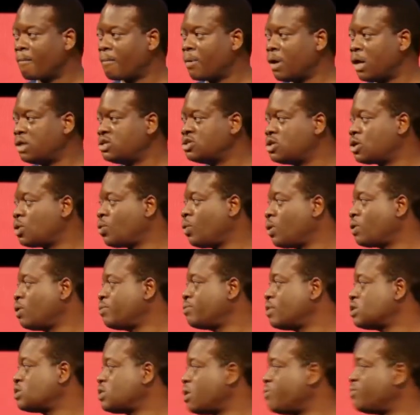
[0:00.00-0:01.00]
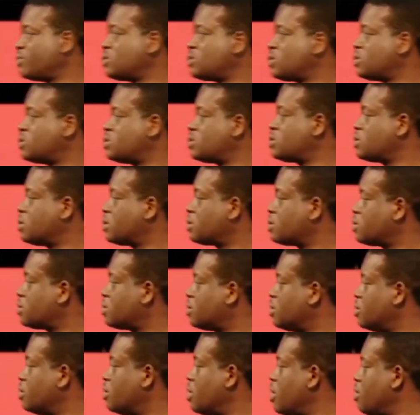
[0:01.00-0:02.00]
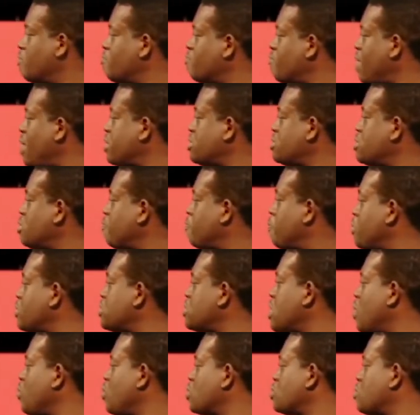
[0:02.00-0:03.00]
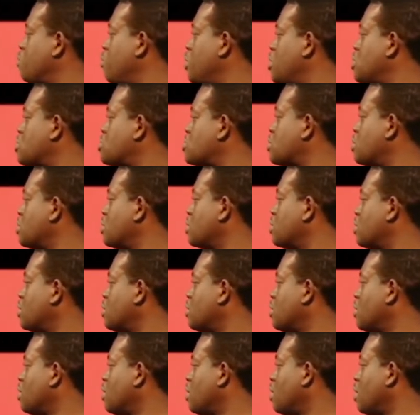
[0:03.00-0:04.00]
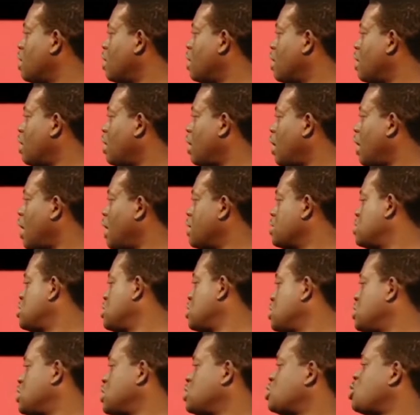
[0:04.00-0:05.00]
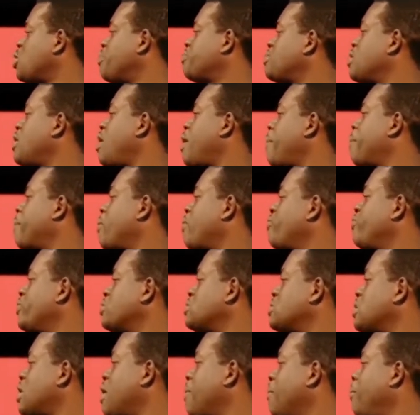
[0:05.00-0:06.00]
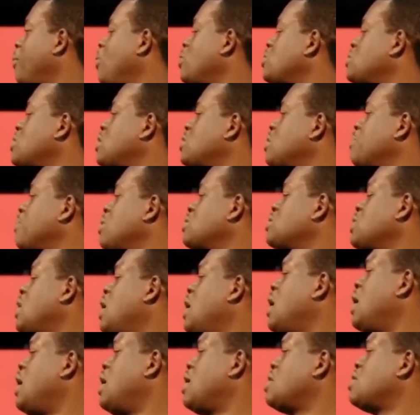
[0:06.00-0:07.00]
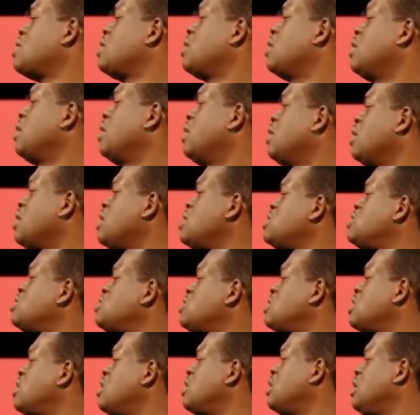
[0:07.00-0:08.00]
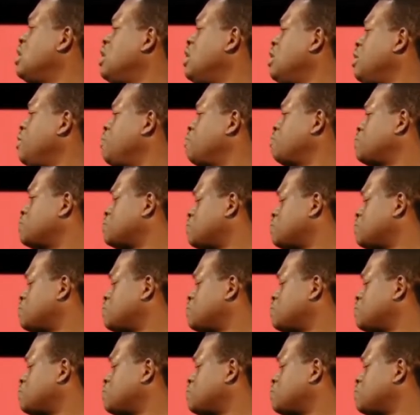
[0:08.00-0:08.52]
And during one of the services, a mighty preacher was ministering. And she did something like prophecy and pointed him and said, Ah, he's seen him.